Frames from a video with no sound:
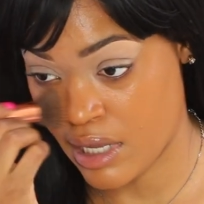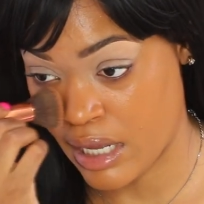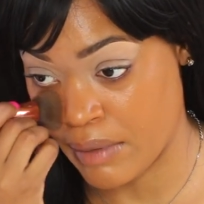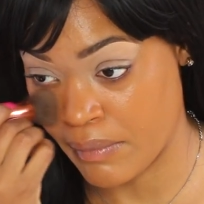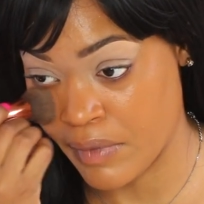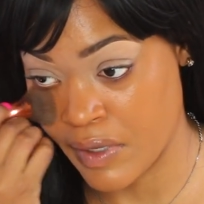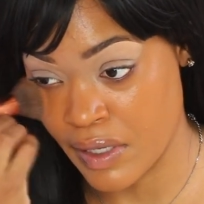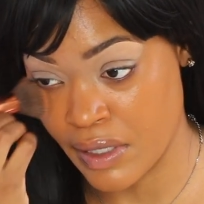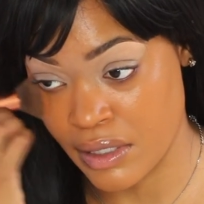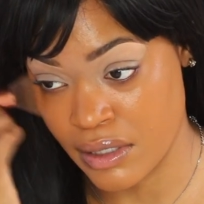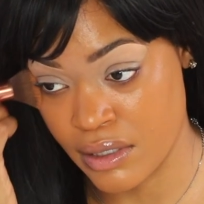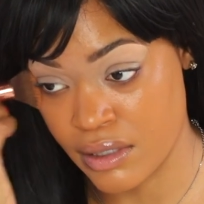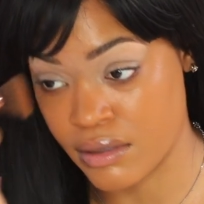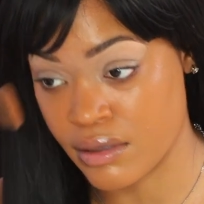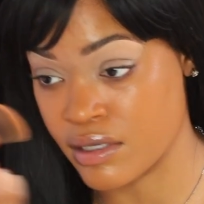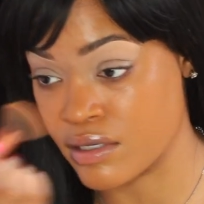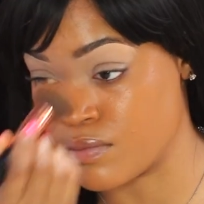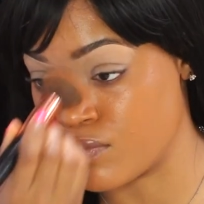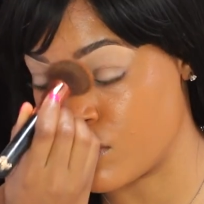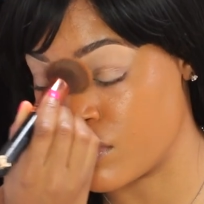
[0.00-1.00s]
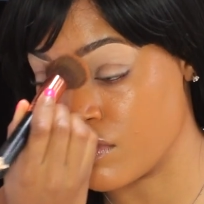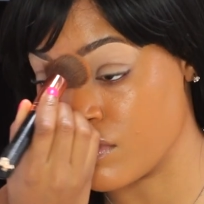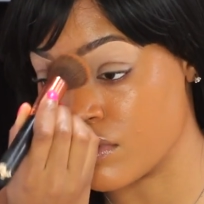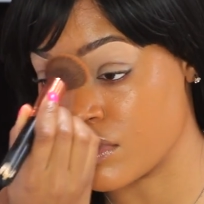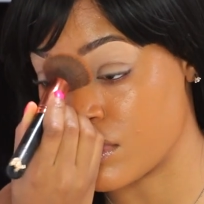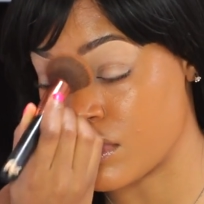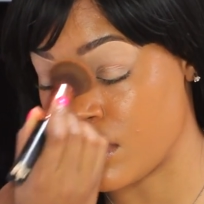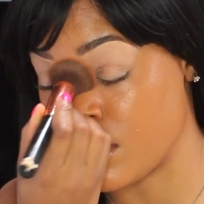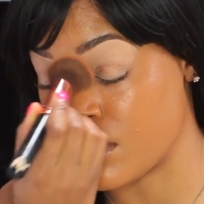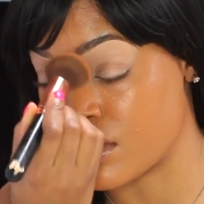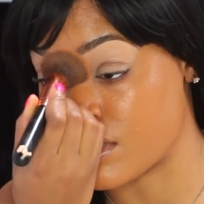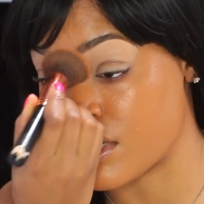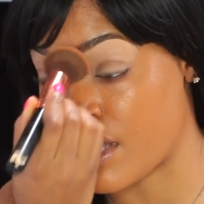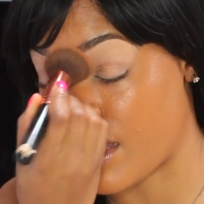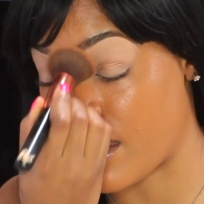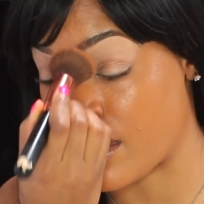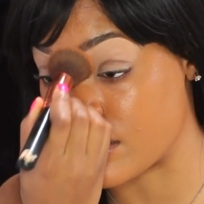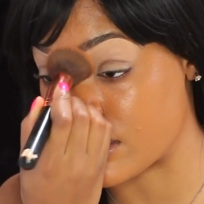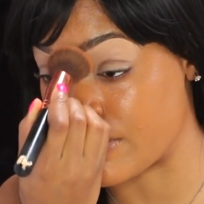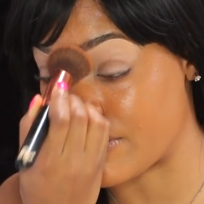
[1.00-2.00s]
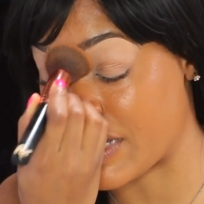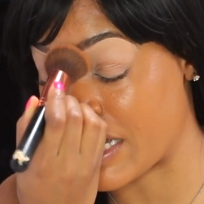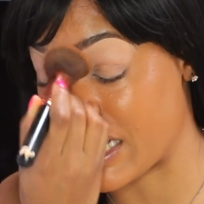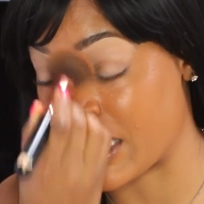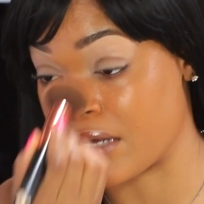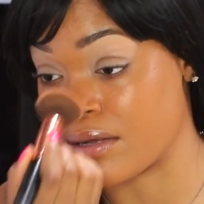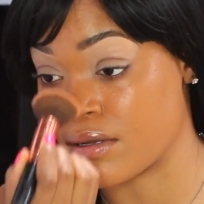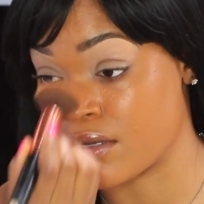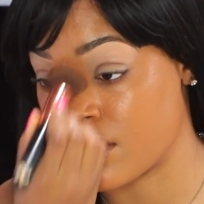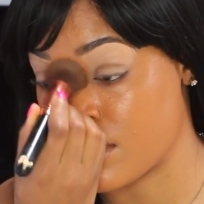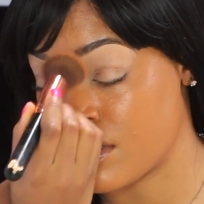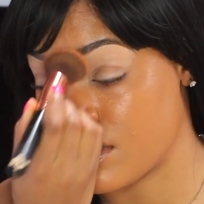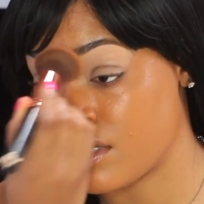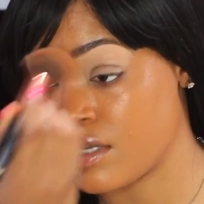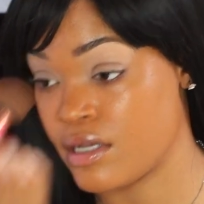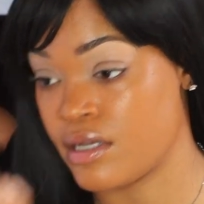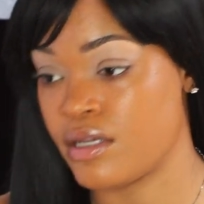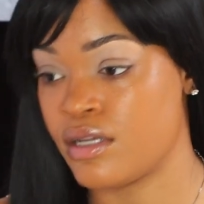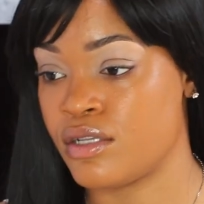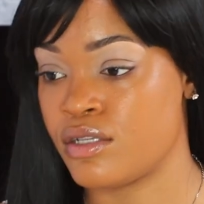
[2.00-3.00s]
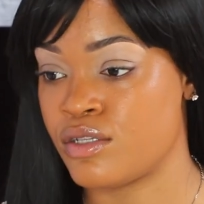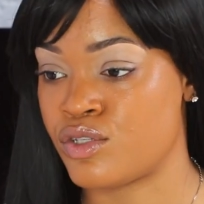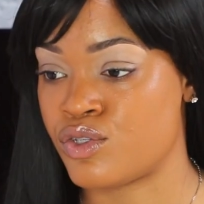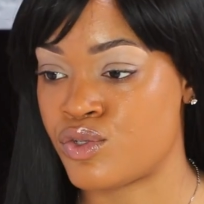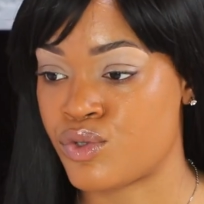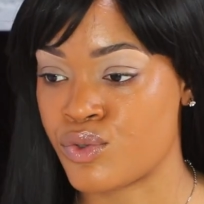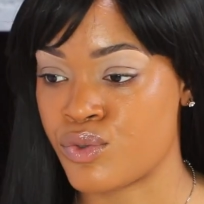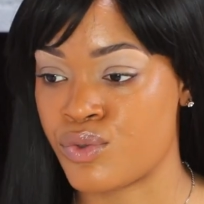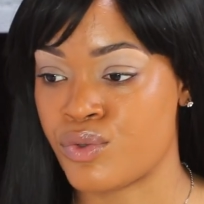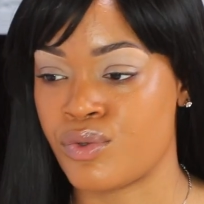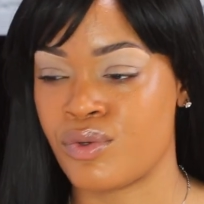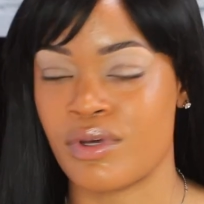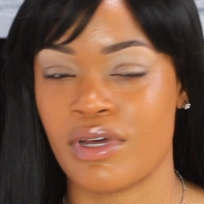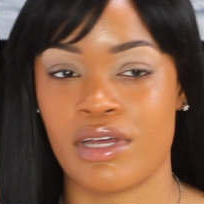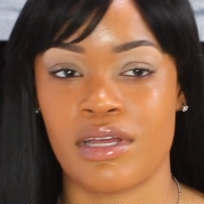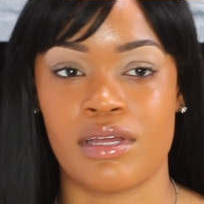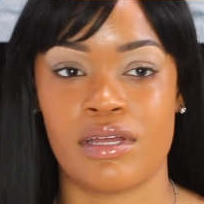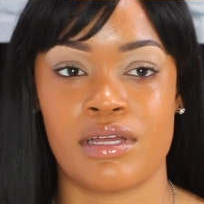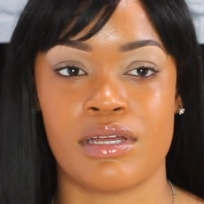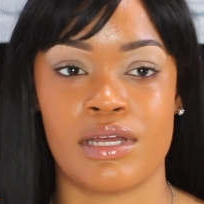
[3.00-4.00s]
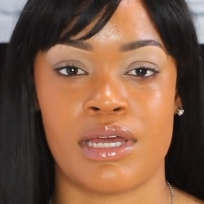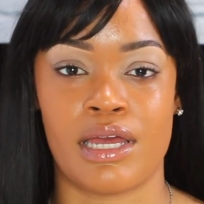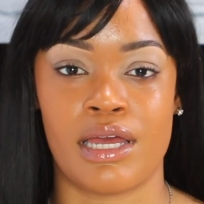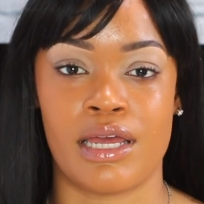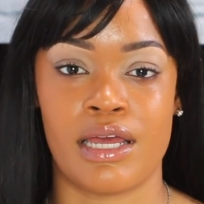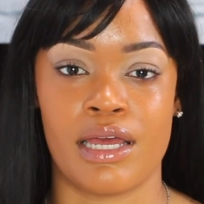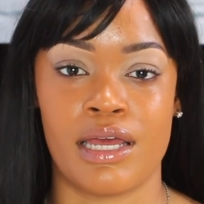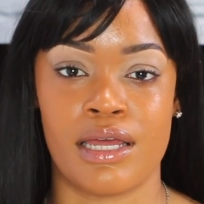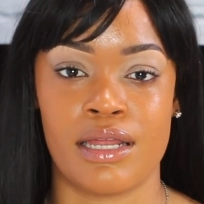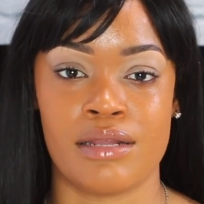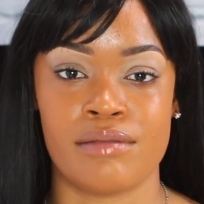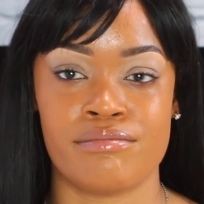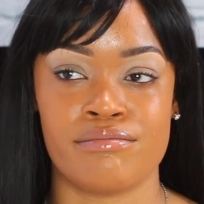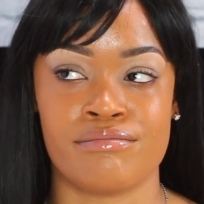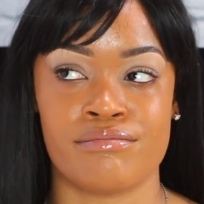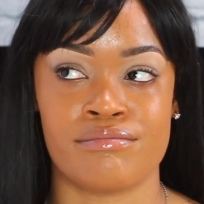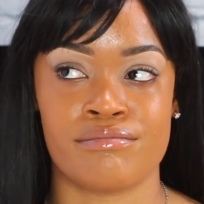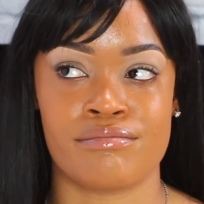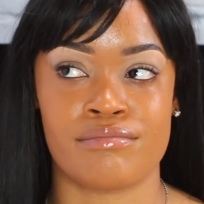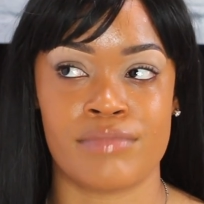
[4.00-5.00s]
I mean, this morning routine takes about 2.5